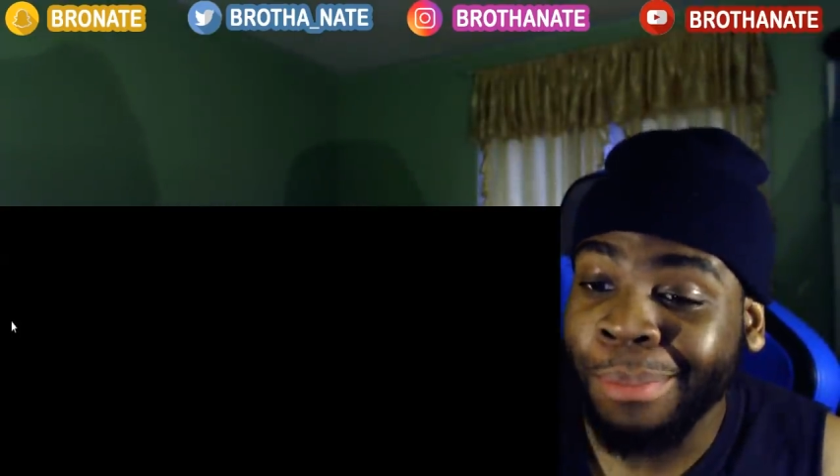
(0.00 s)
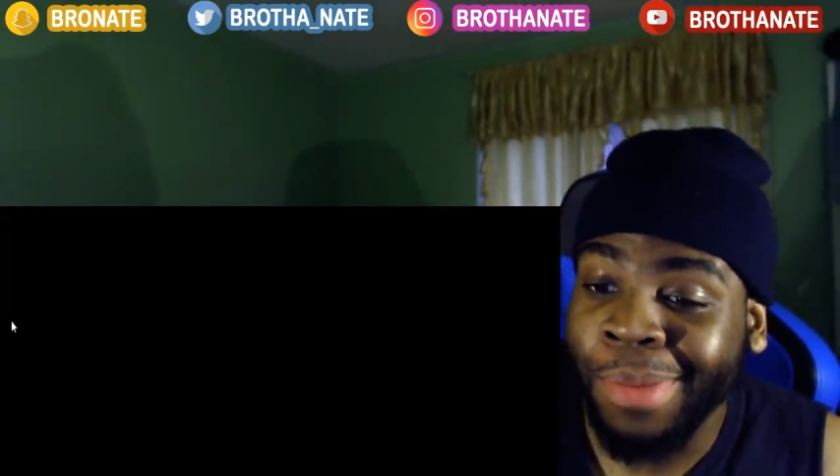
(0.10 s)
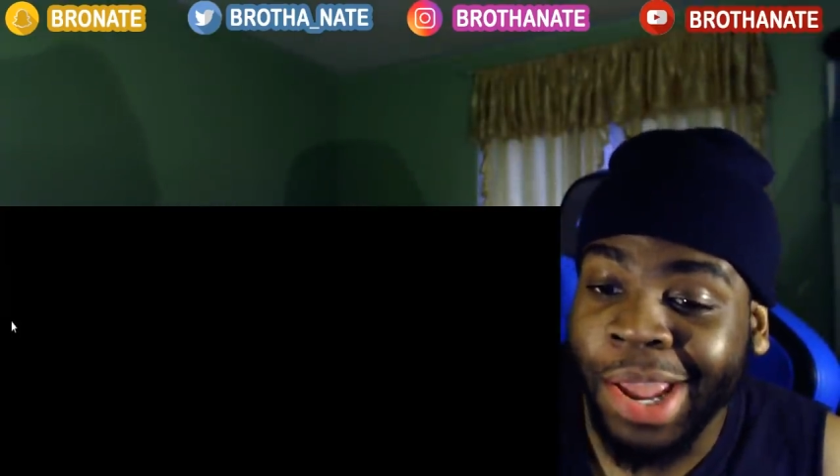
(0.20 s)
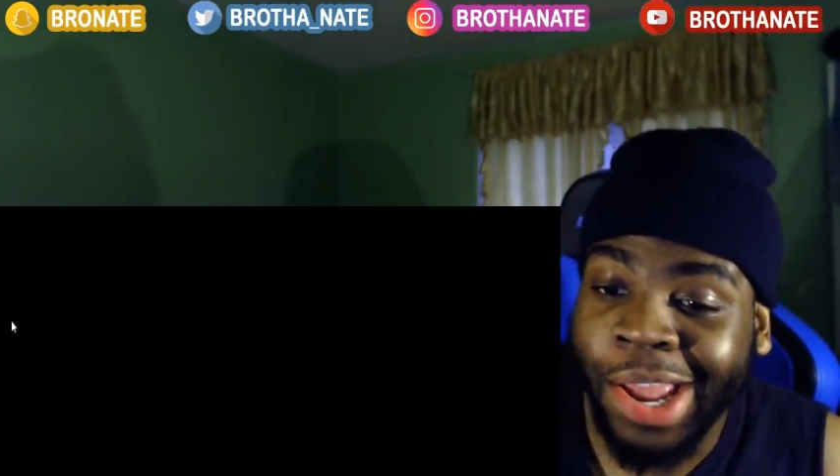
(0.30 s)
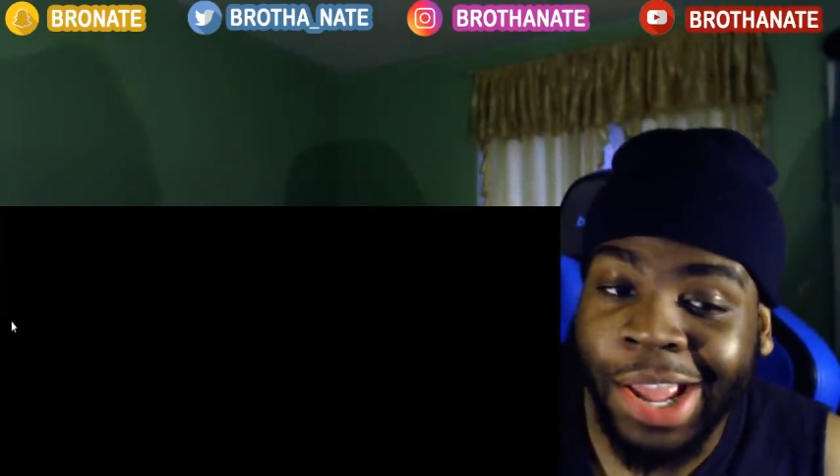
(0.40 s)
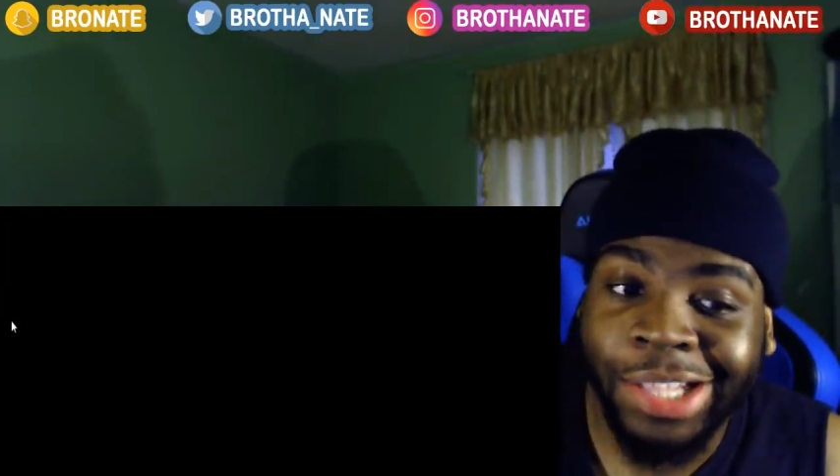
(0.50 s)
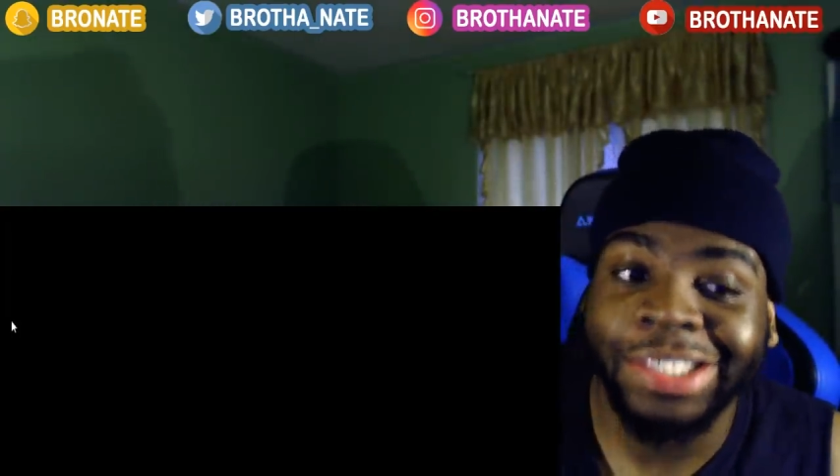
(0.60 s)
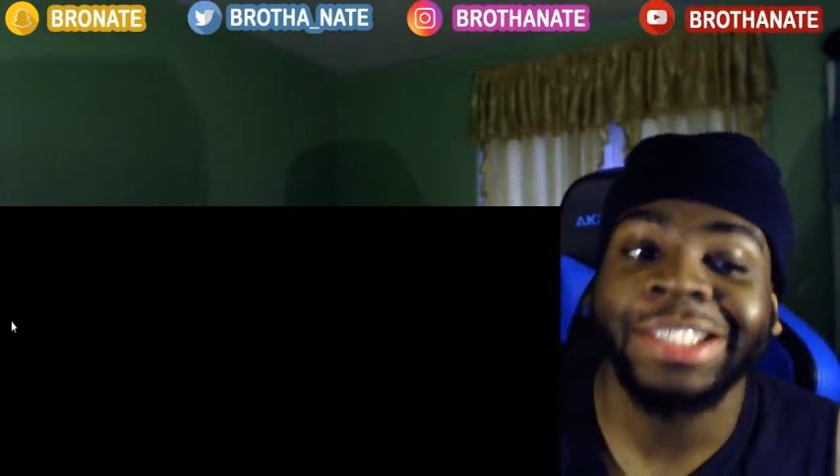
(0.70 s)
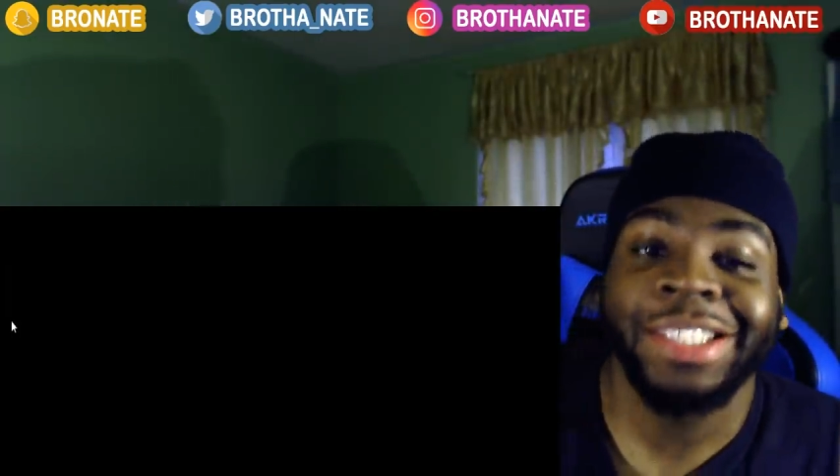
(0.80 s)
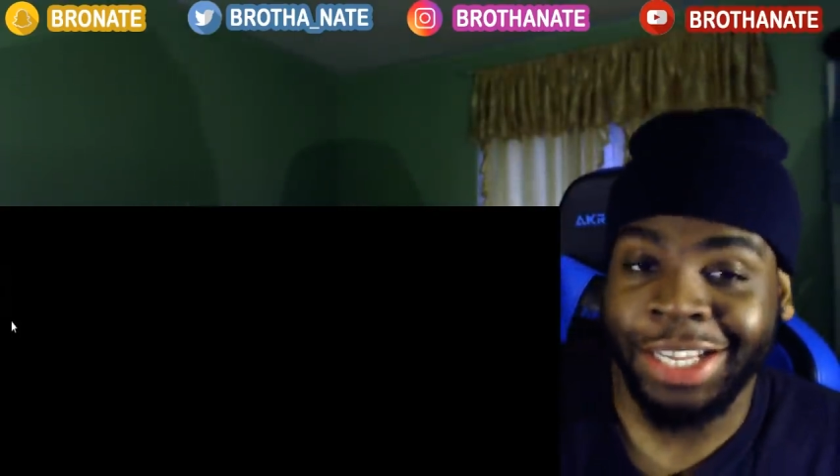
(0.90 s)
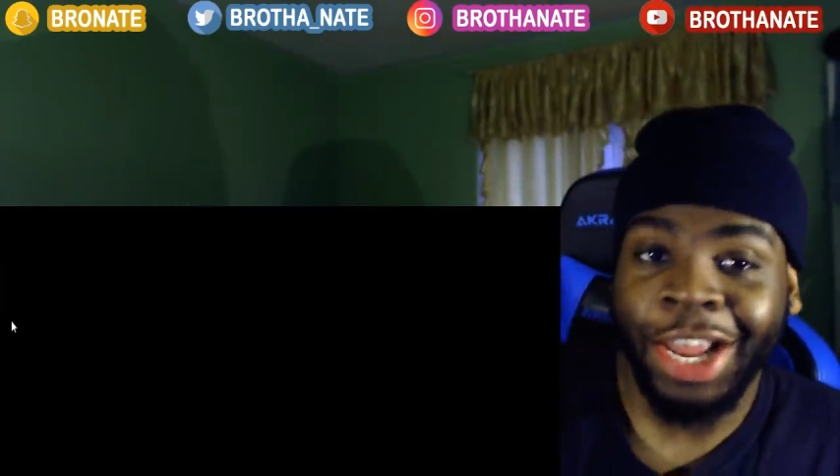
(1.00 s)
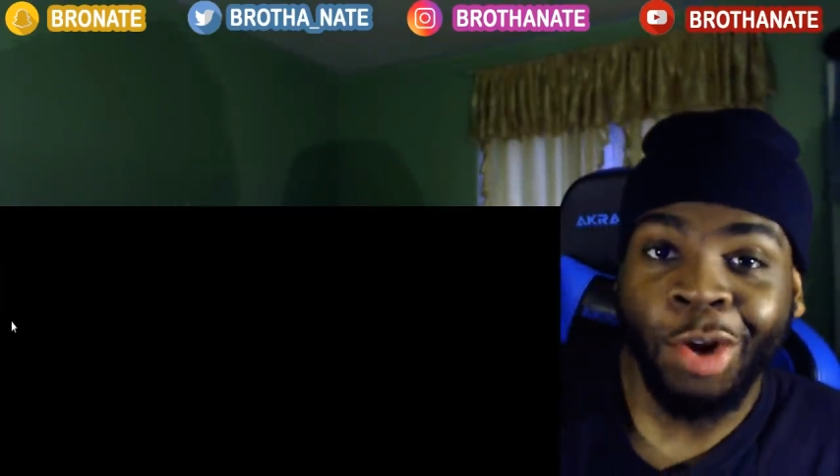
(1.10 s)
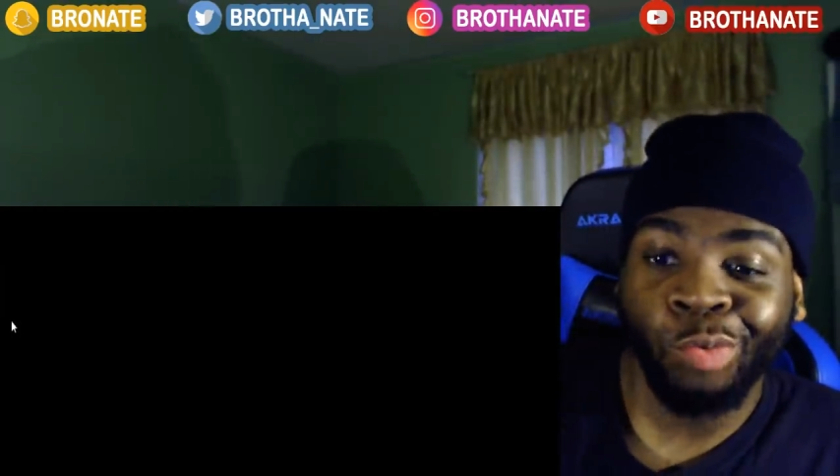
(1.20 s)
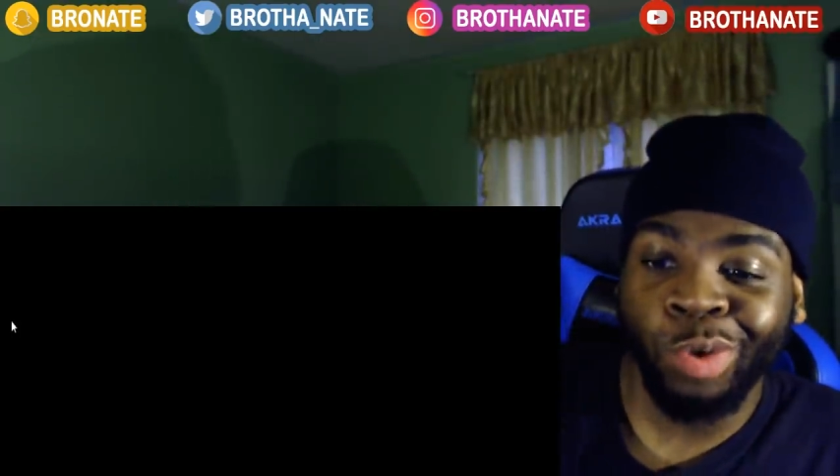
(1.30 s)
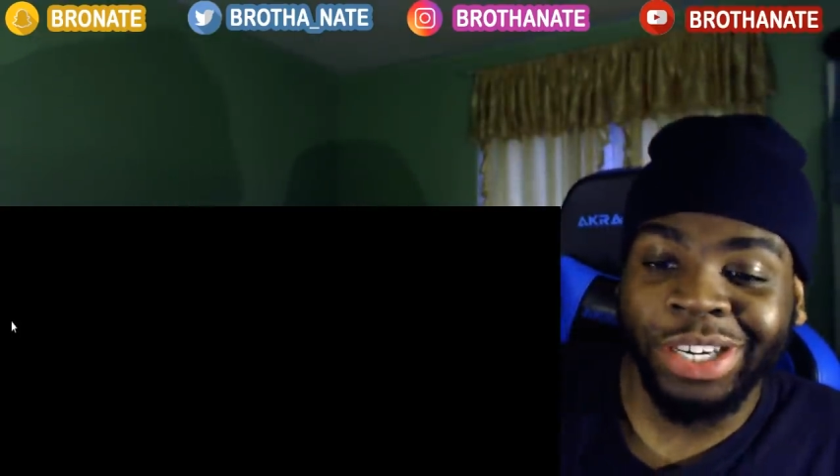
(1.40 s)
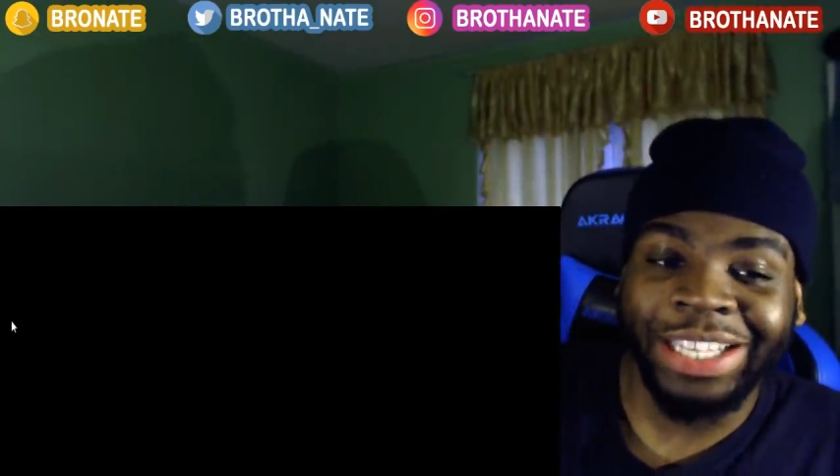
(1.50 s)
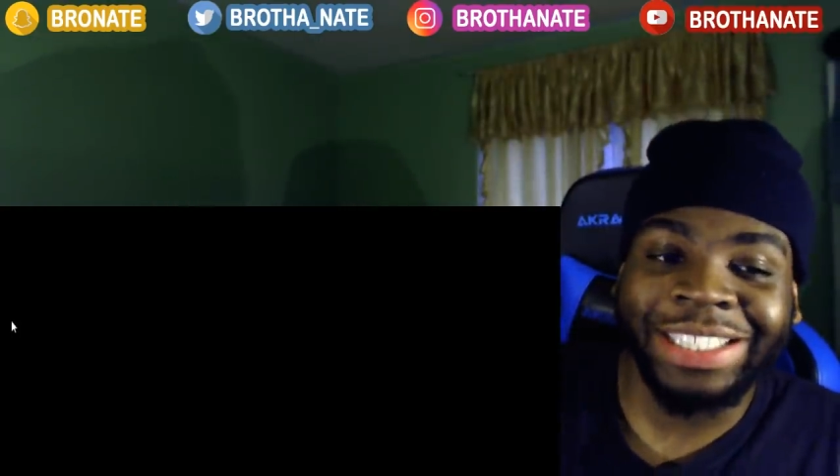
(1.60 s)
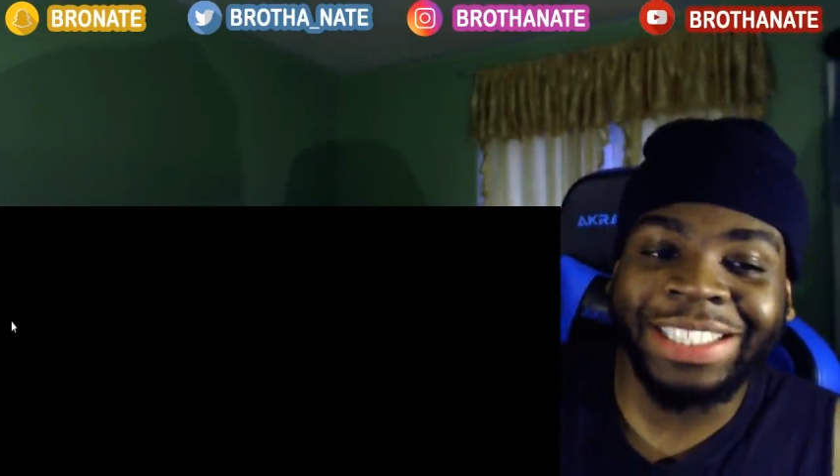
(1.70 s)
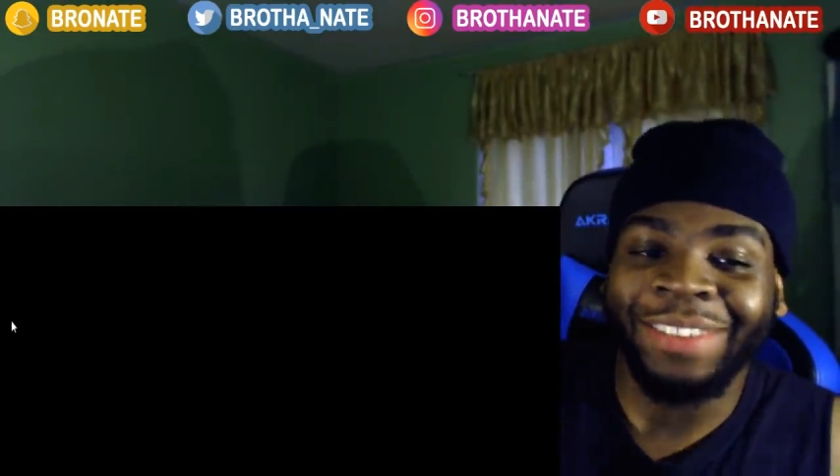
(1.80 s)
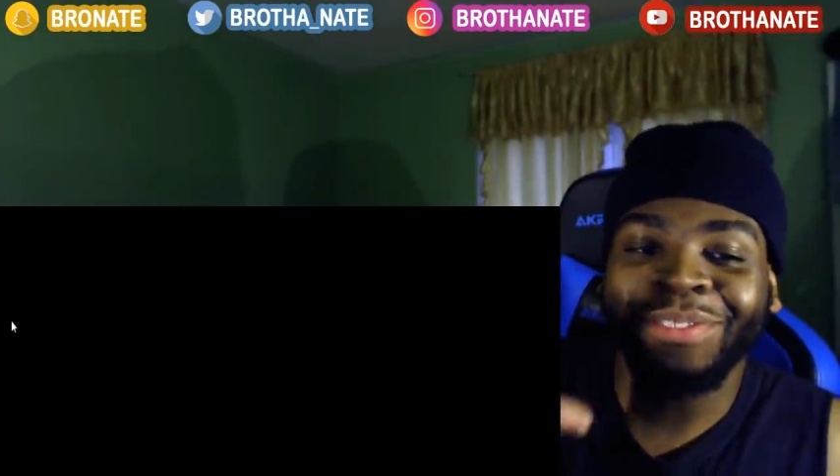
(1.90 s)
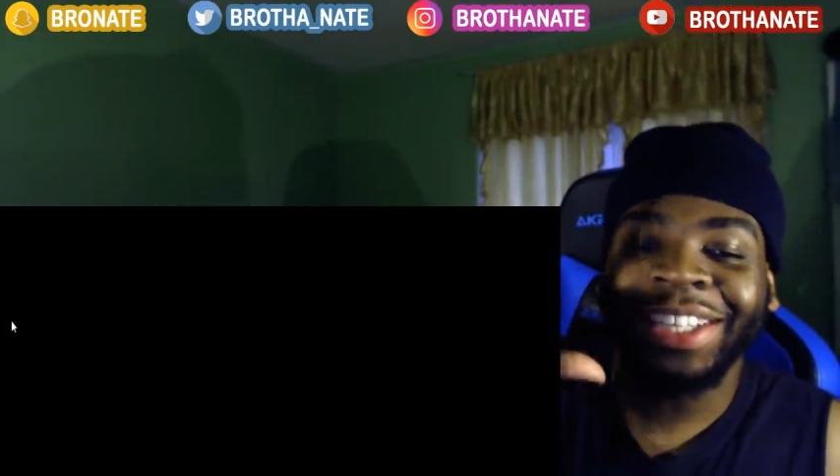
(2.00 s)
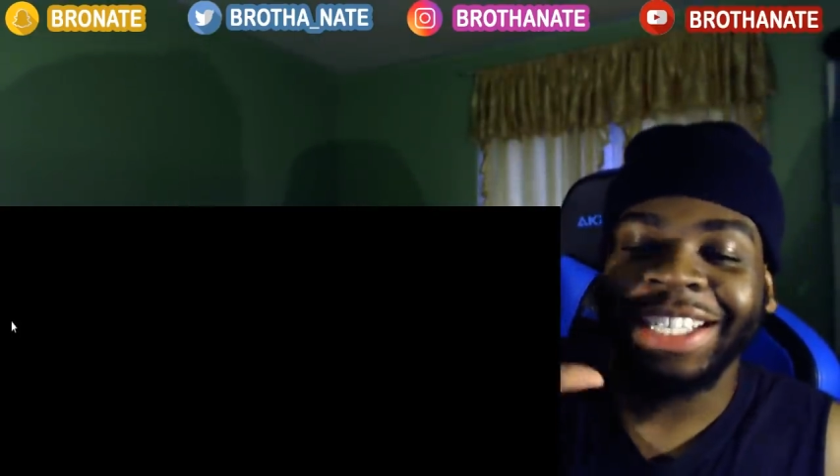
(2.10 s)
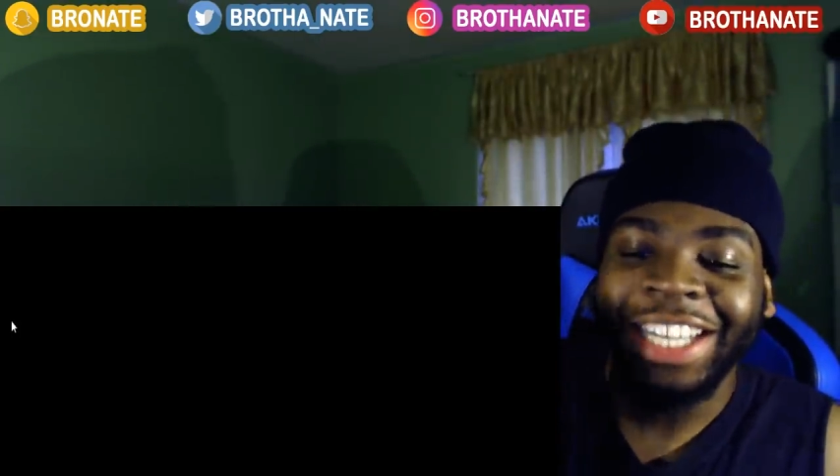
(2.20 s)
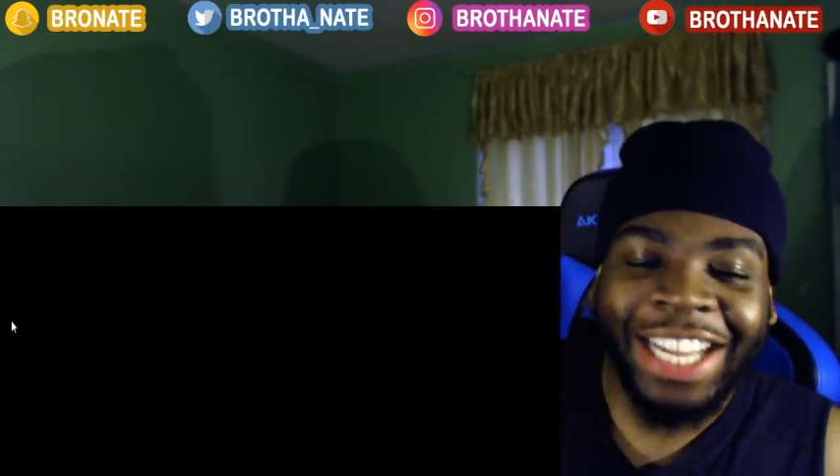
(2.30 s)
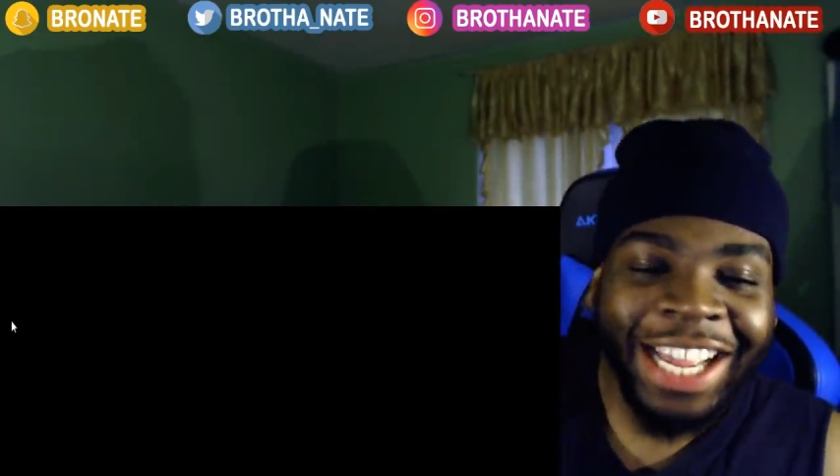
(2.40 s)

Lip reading: man's 187